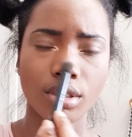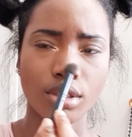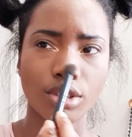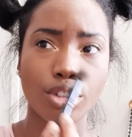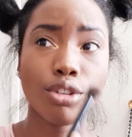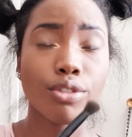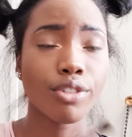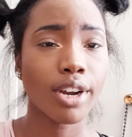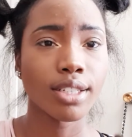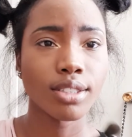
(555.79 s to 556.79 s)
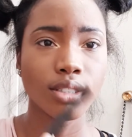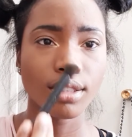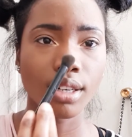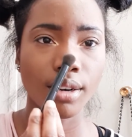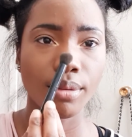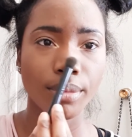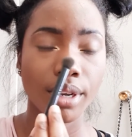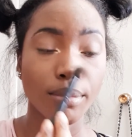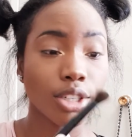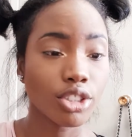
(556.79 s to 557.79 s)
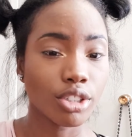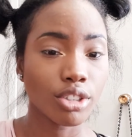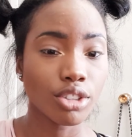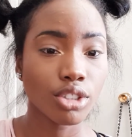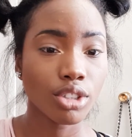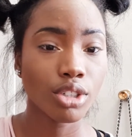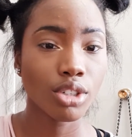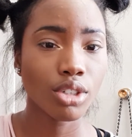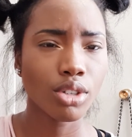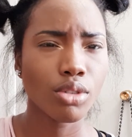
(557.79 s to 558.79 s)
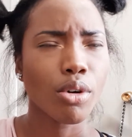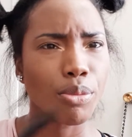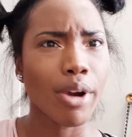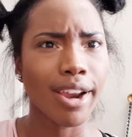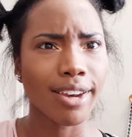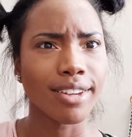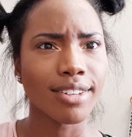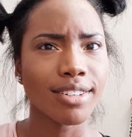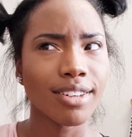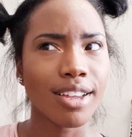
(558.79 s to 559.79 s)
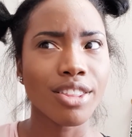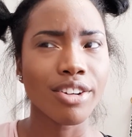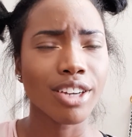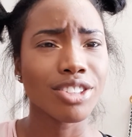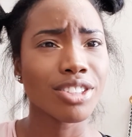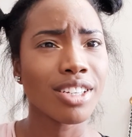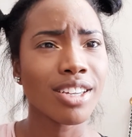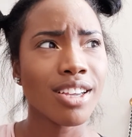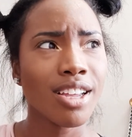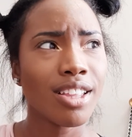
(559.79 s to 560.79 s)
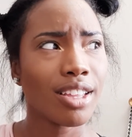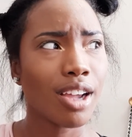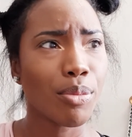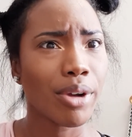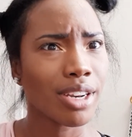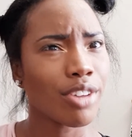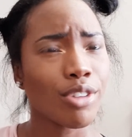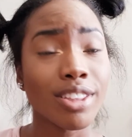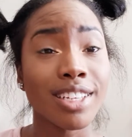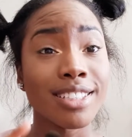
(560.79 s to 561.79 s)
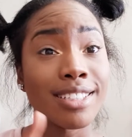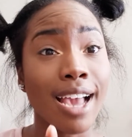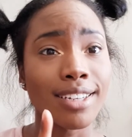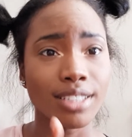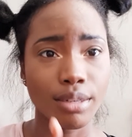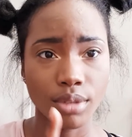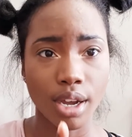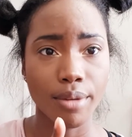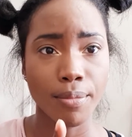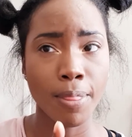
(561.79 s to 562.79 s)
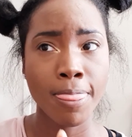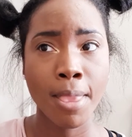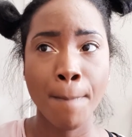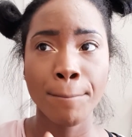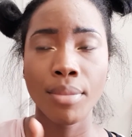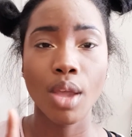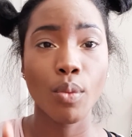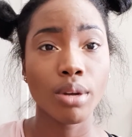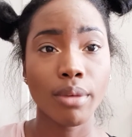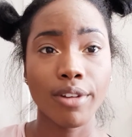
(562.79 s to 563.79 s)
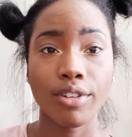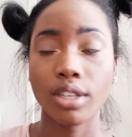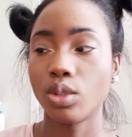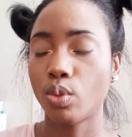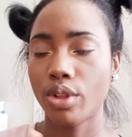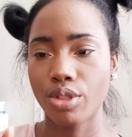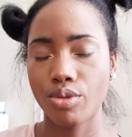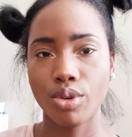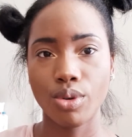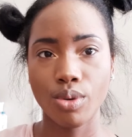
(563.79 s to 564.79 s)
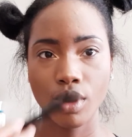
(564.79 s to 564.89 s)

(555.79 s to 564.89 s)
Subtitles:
two friends in my church who are pregnant, and they got pregnant around the exact same time. And one of my friends went through